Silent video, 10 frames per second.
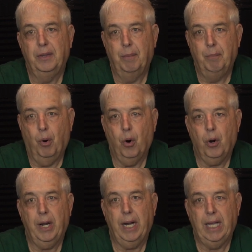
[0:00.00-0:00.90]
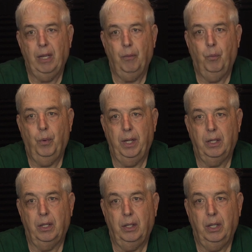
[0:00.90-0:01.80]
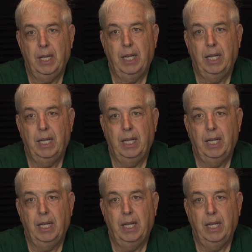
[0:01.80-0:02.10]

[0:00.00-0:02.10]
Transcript: the more it will